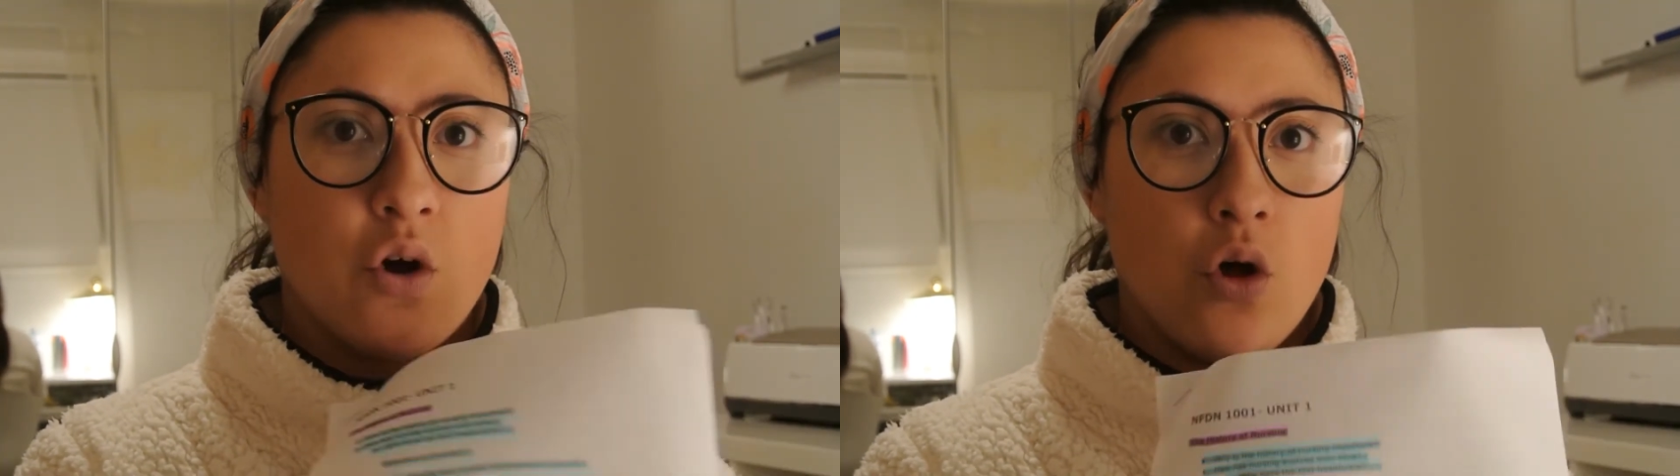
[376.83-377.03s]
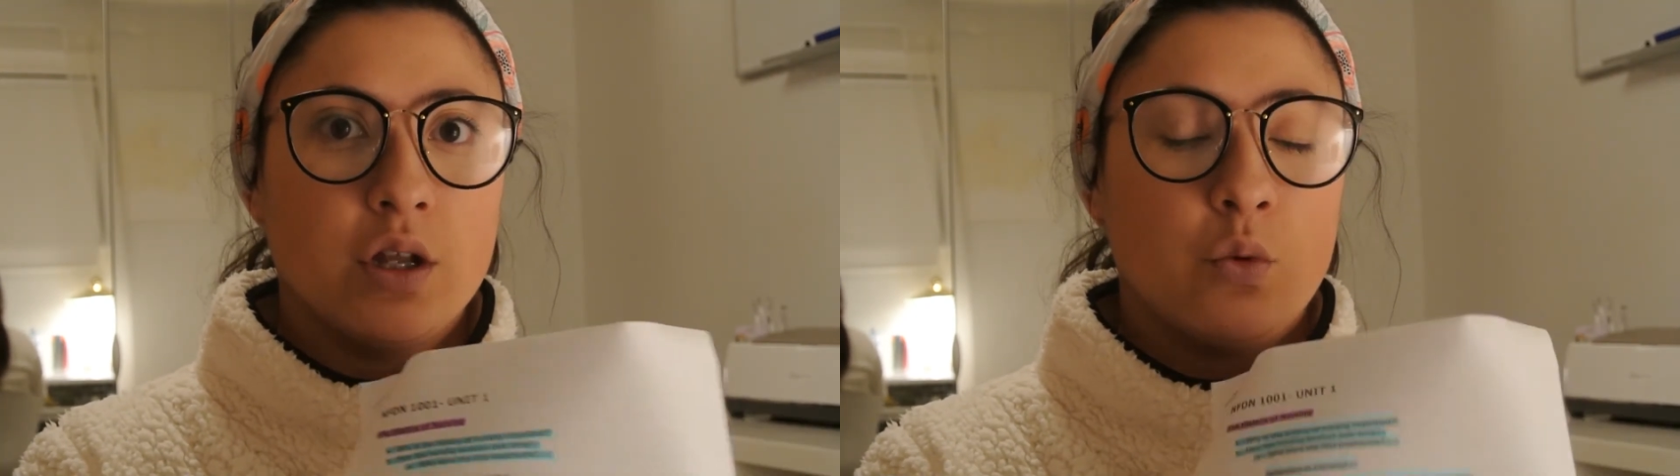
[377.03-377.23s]

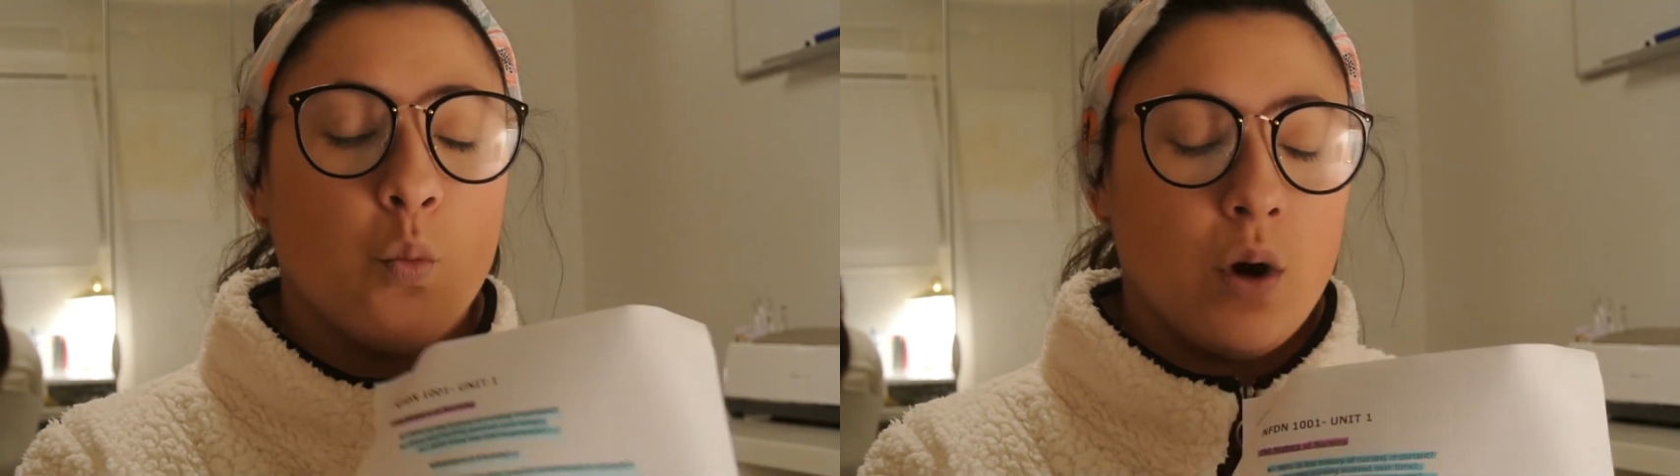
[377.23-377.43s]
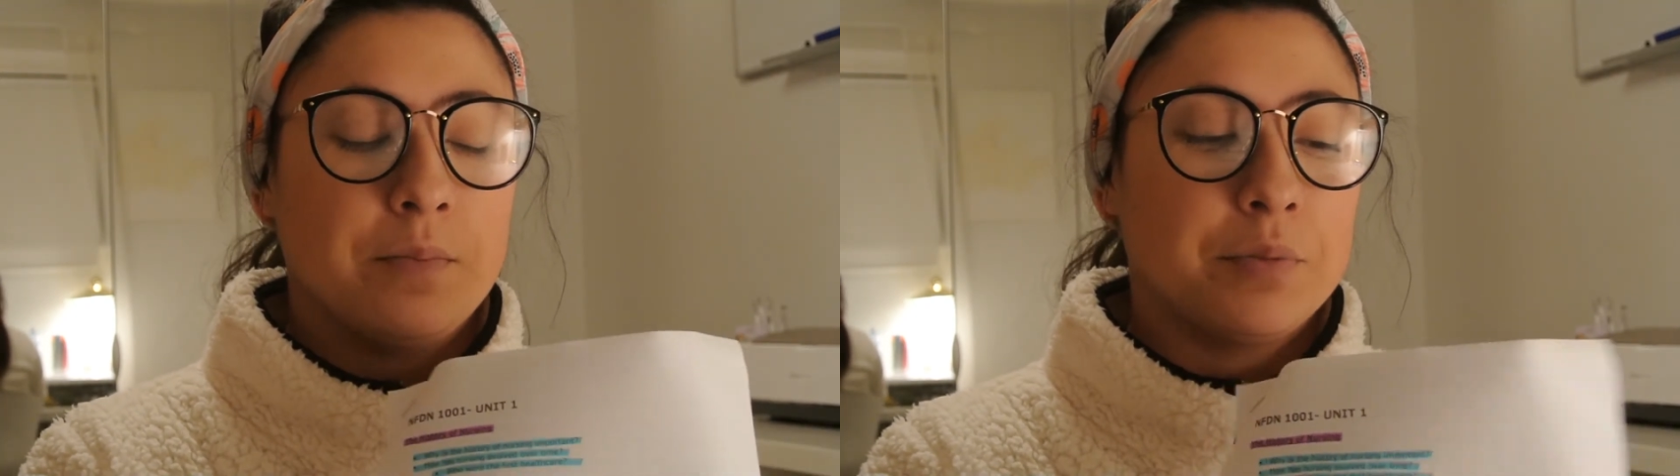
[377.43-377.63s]
all in
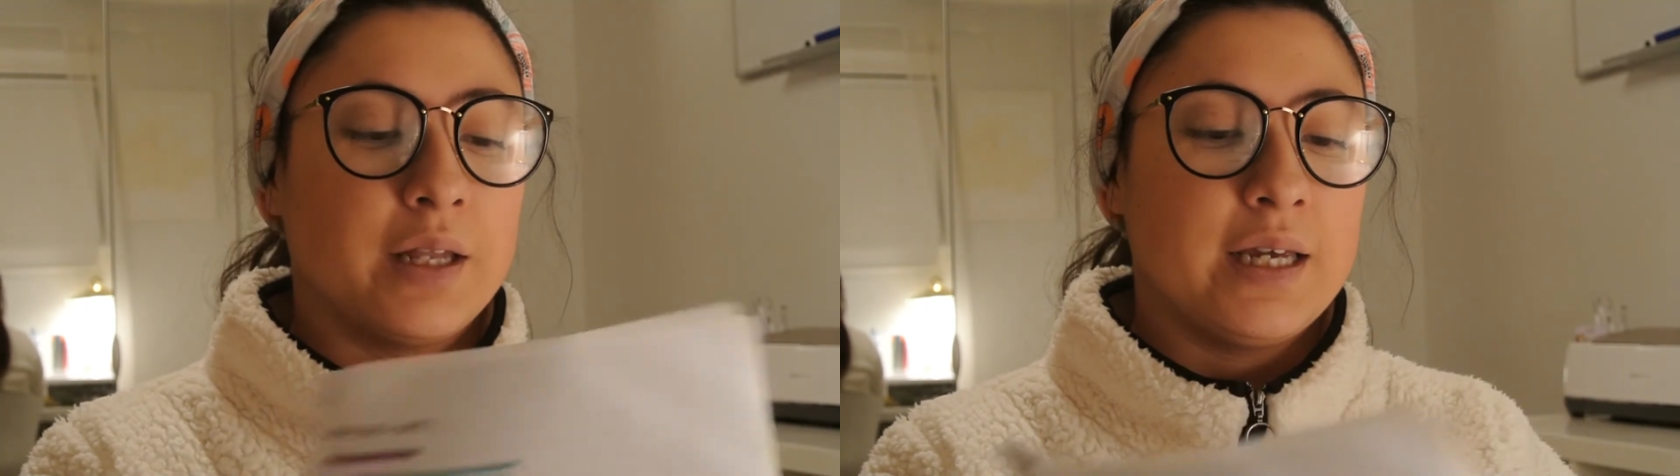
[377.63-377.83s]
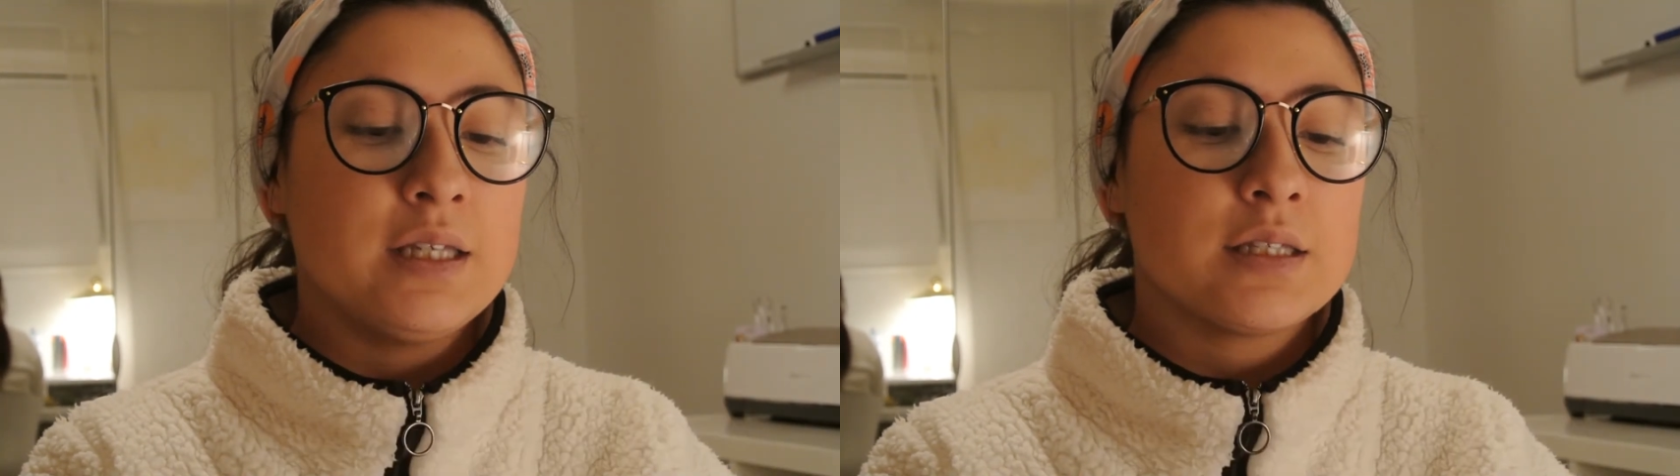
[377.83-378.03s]
one
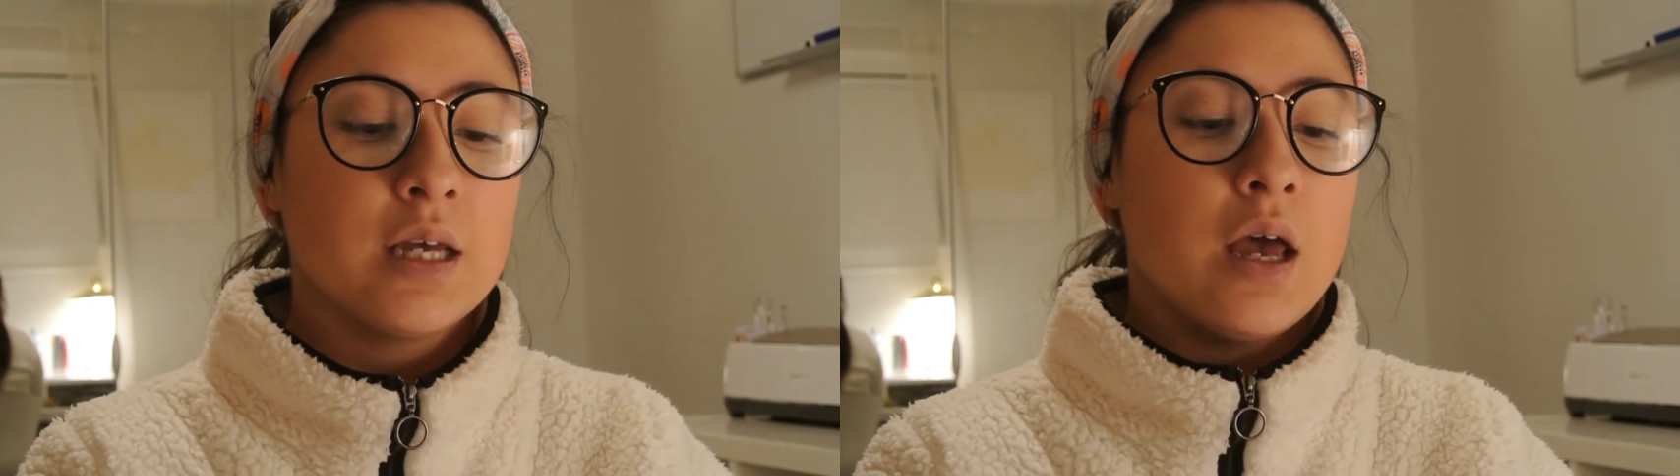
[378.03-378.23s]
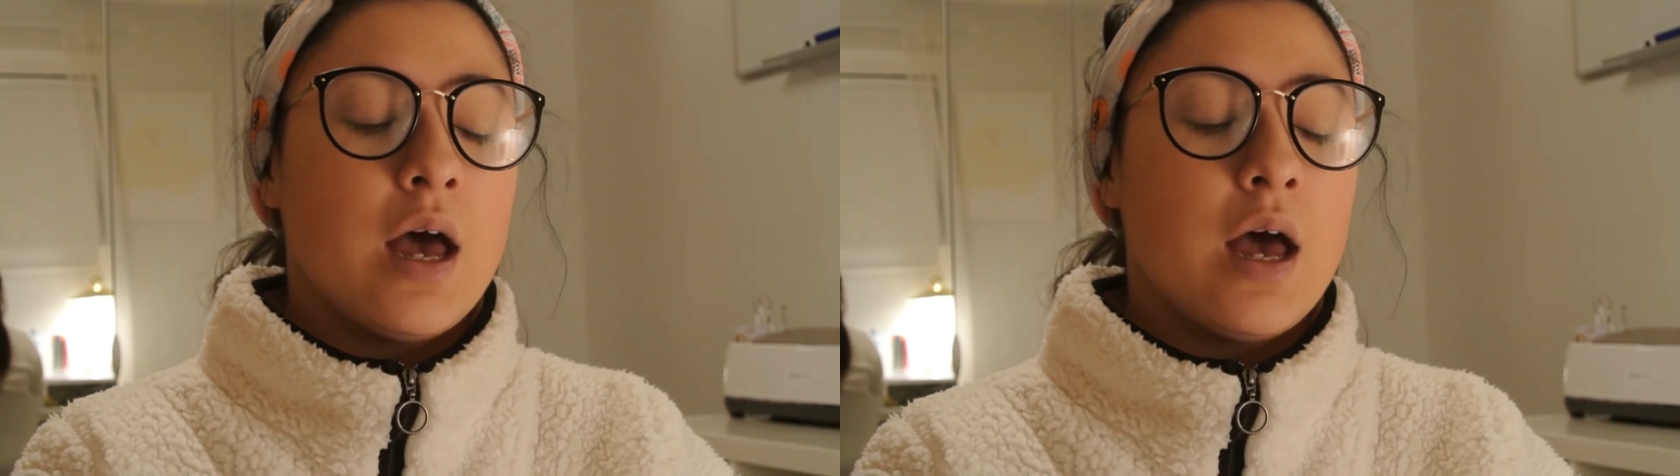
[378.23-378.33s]
place,